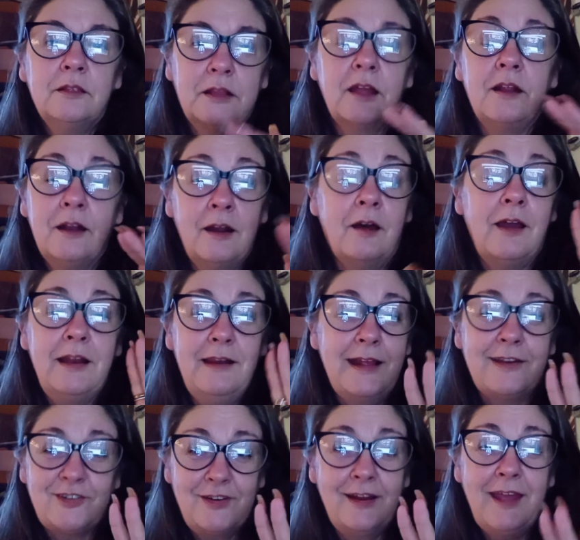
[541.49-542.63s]
that like
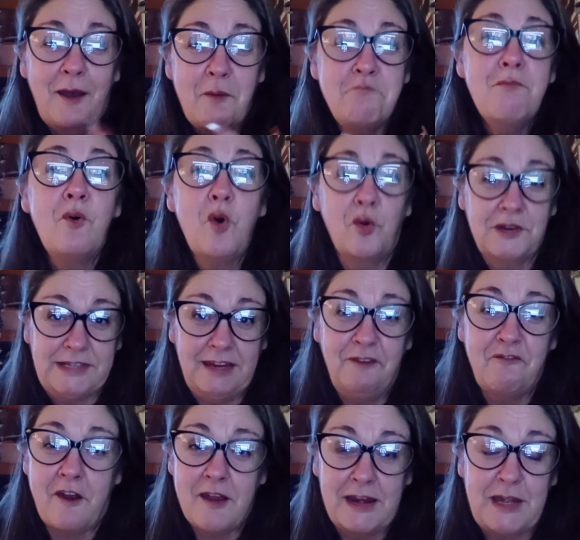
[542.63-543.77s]
literally I'm
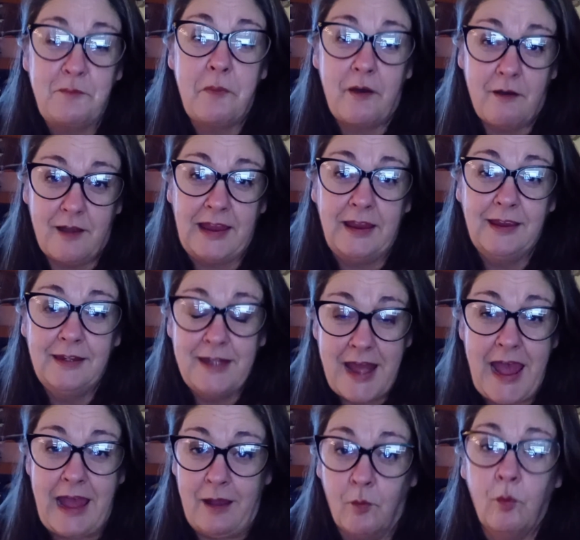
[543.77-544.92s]
mortified by
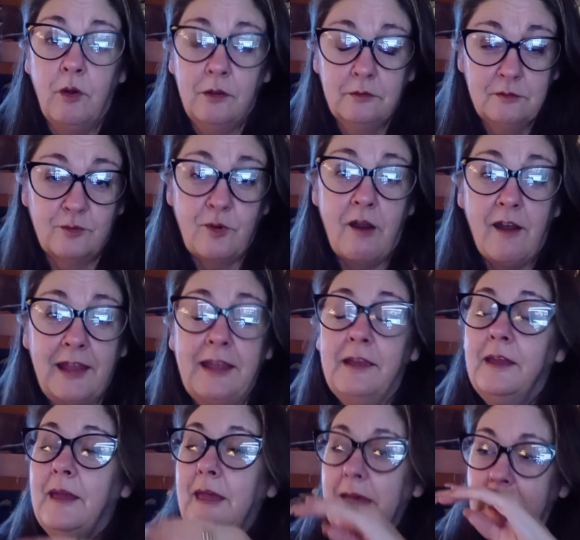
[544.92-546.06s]
now, right?
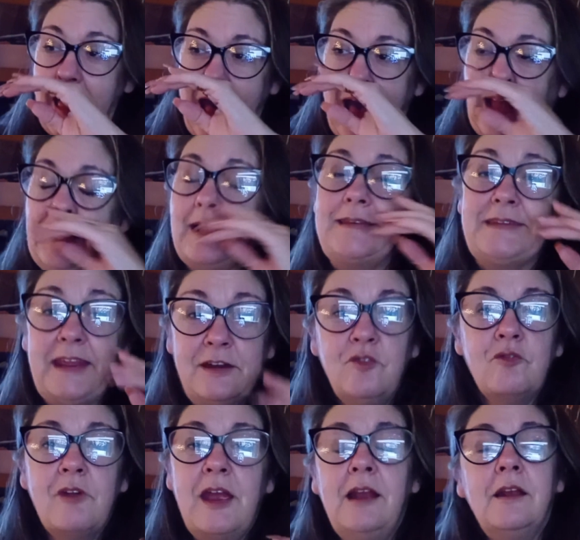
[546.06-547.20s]
And I didn't
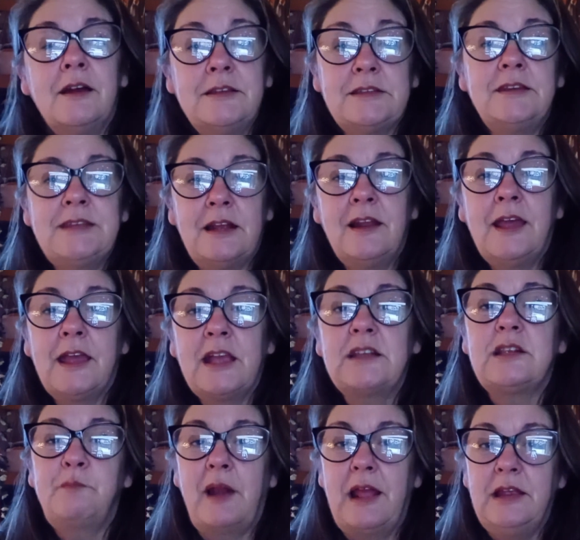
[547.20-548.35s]
realise until I
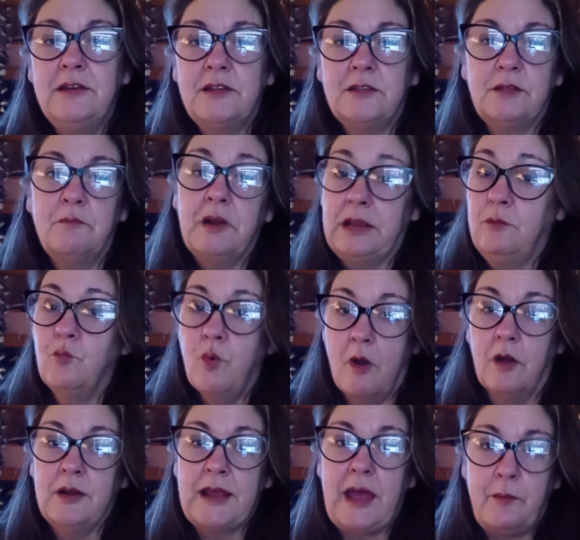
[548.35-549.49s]
explained to somebody what
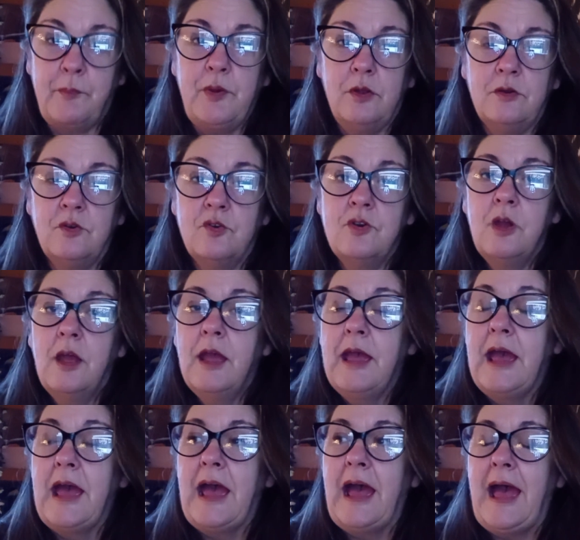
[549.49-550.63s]
had happened,
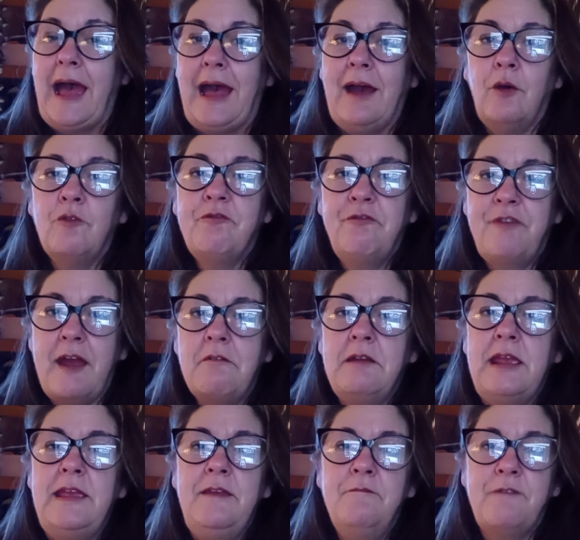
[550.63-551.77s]
how
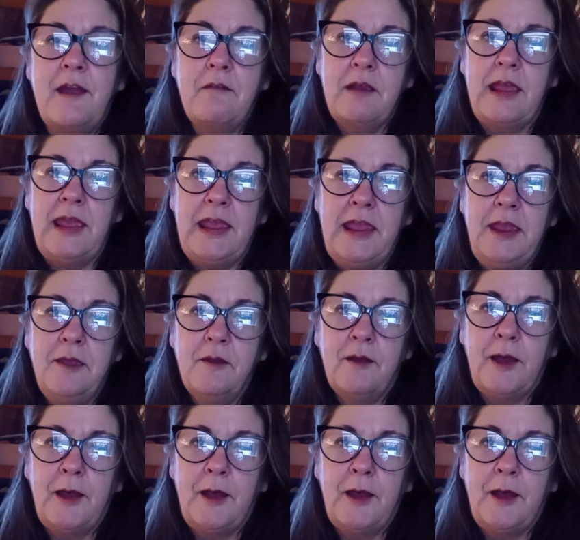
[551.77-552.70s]
very, very